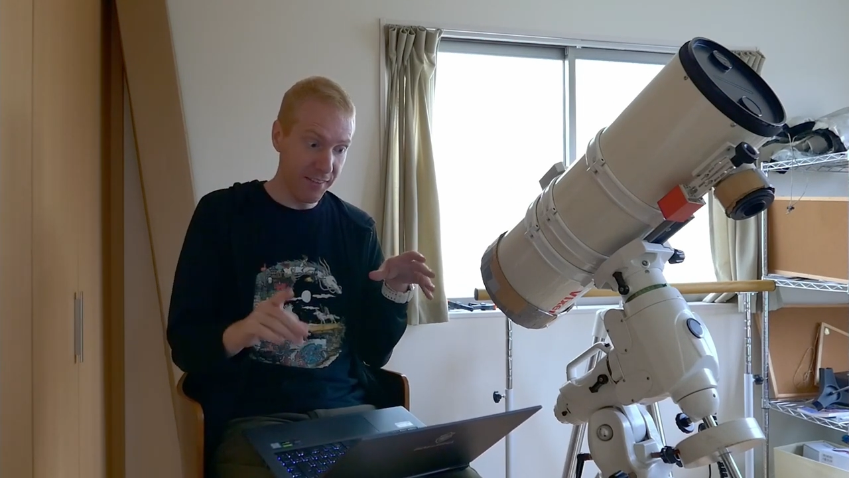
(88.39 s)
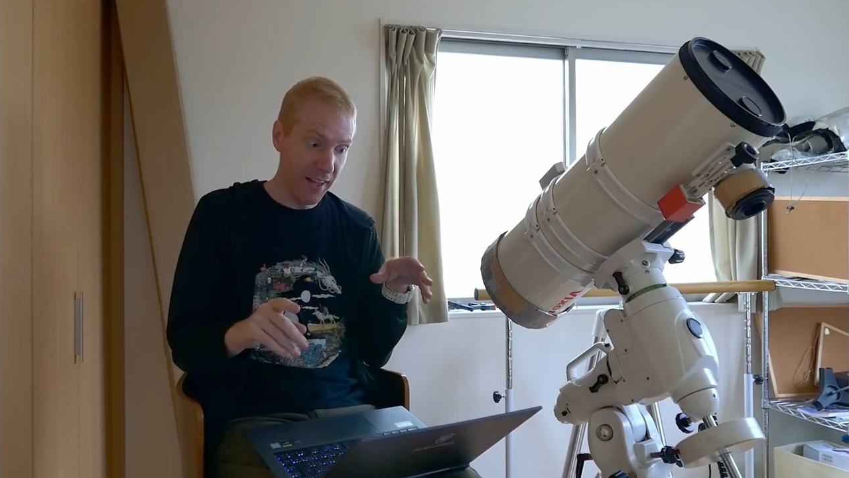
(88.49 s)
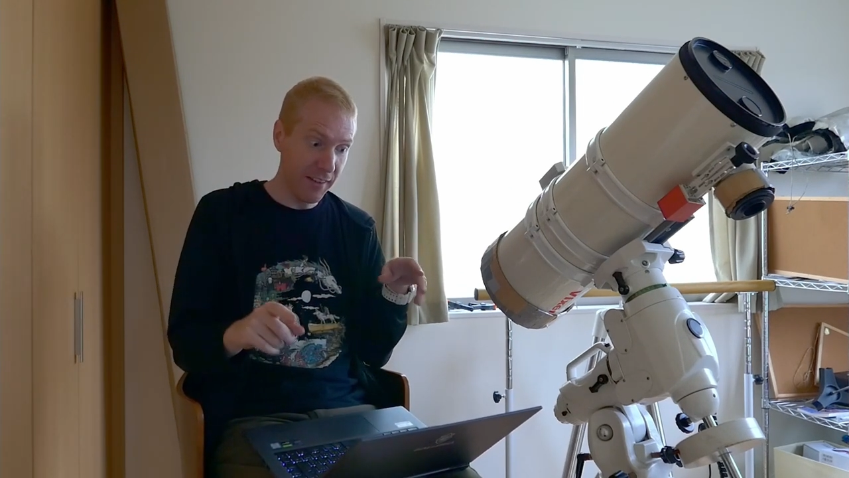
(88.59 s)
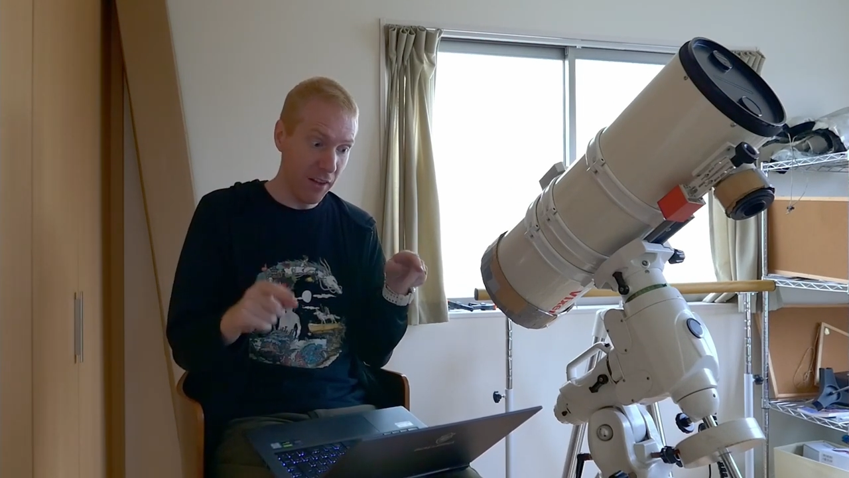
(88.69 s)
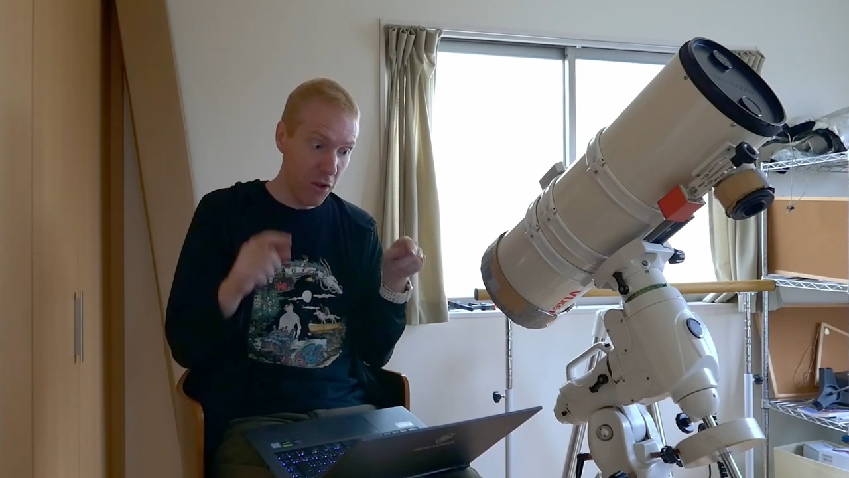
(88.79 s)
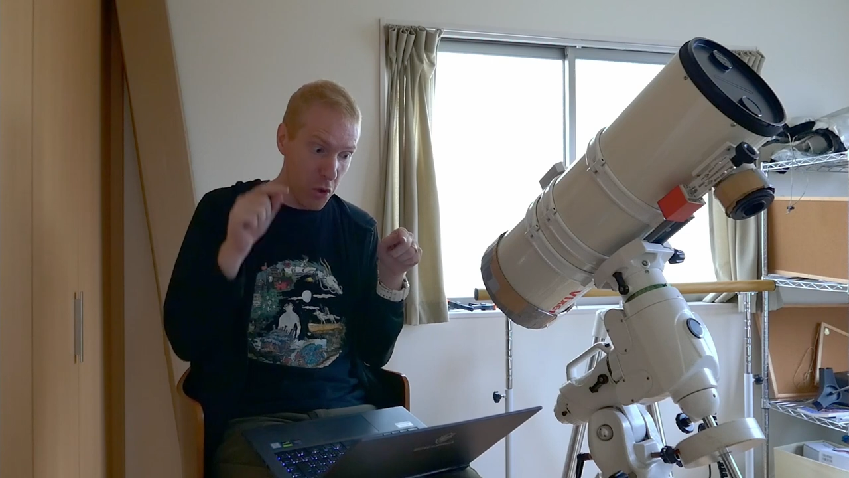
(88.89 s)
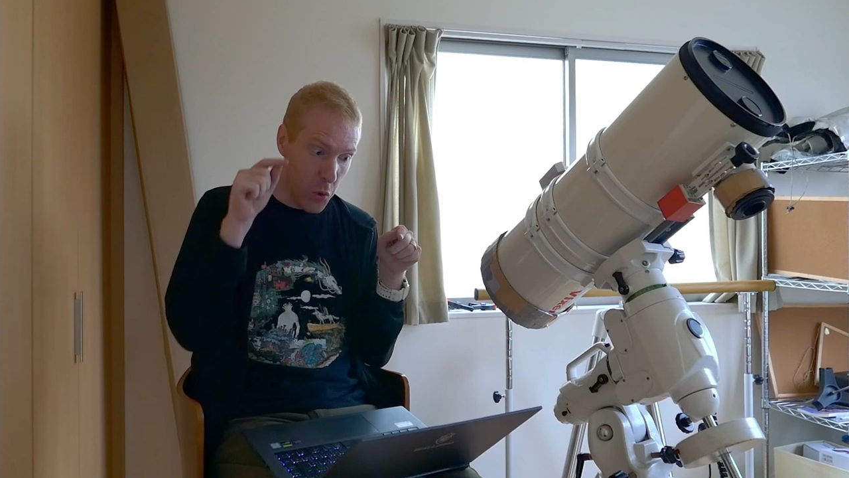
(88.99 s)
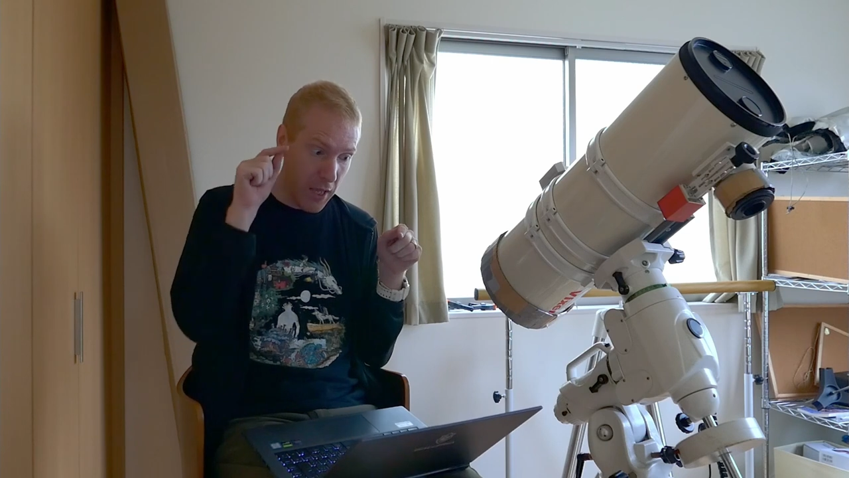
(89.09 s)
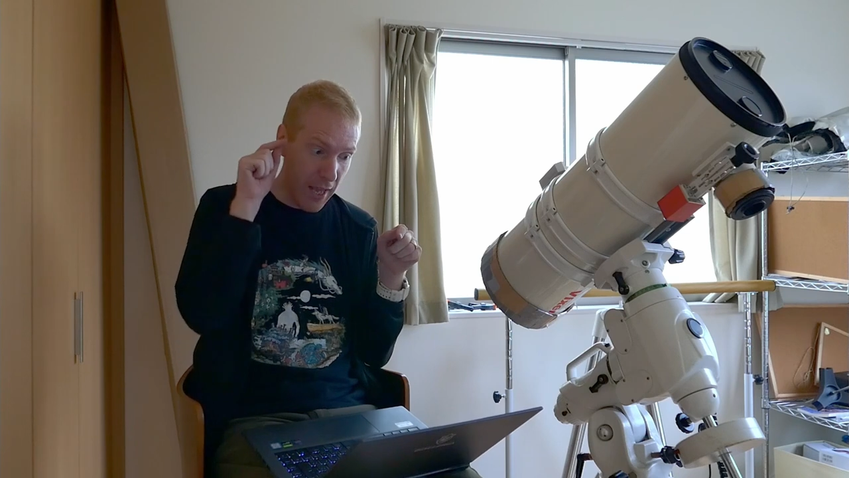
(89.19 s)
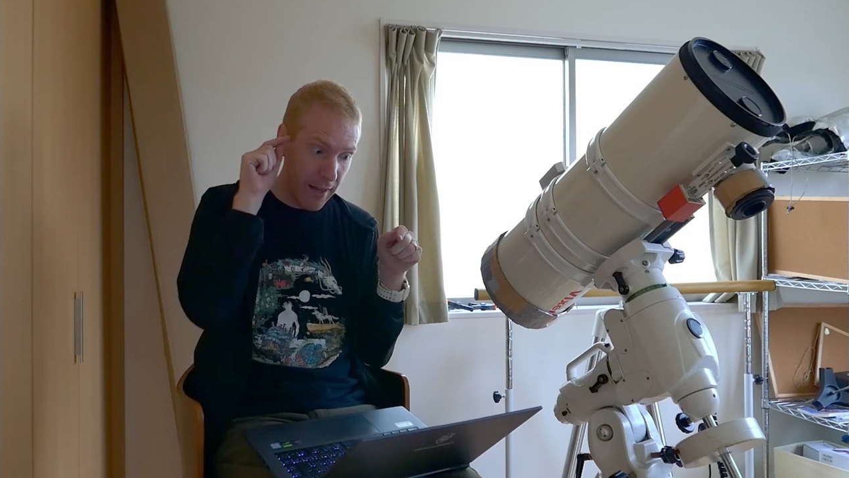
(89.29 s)
is that
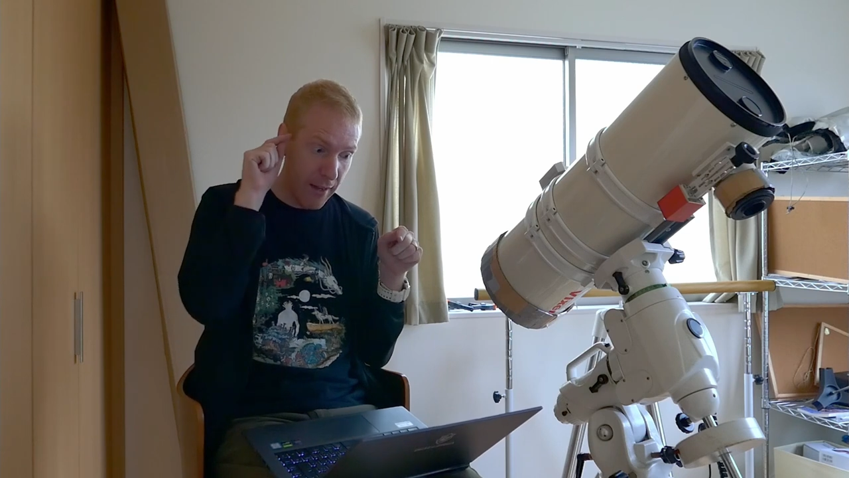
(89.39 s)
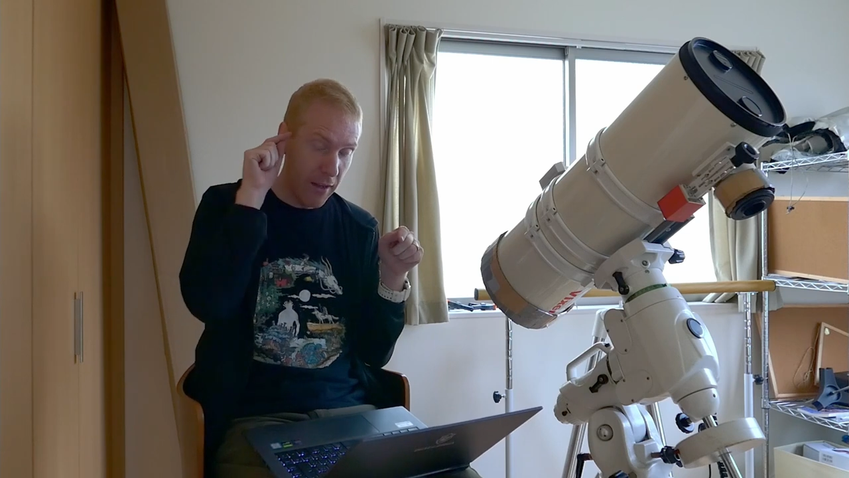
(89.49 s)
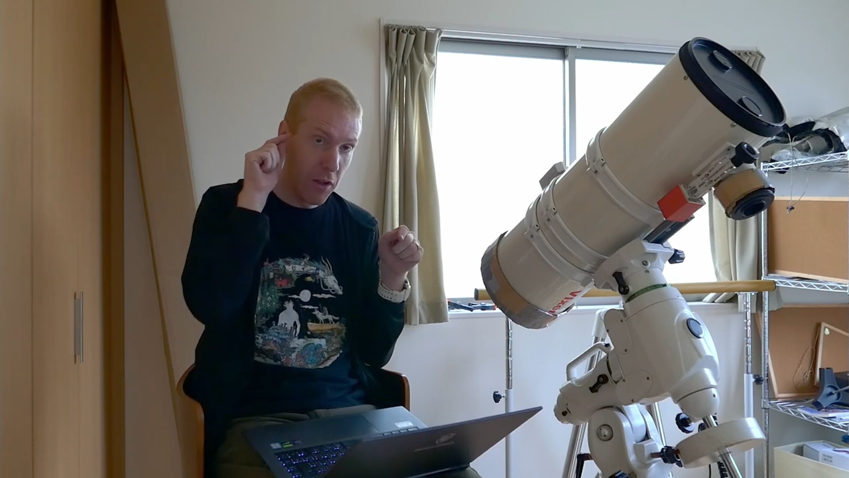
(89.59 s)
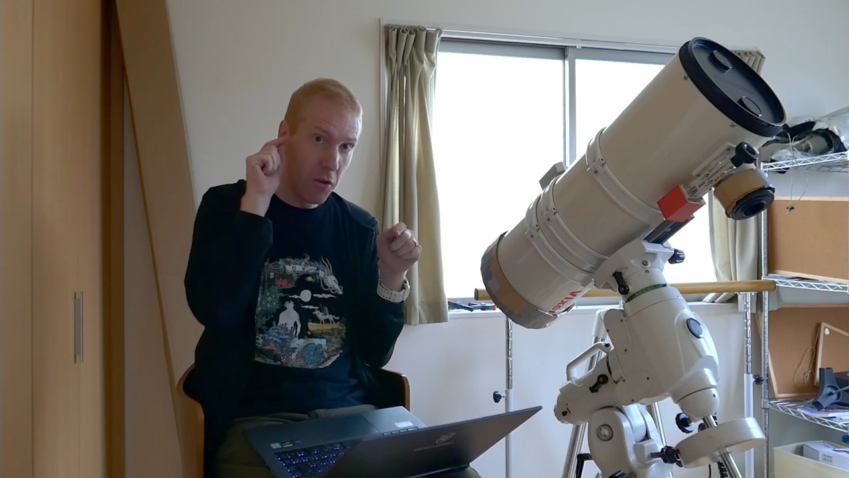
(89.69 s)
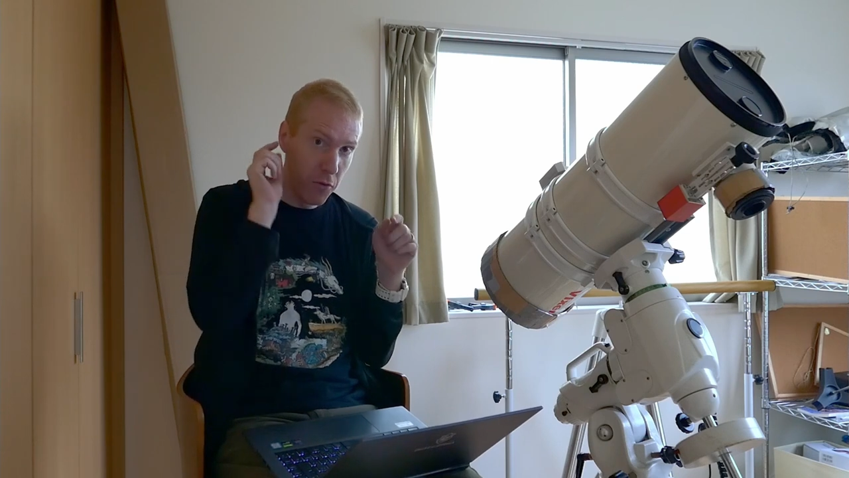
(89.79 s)
you can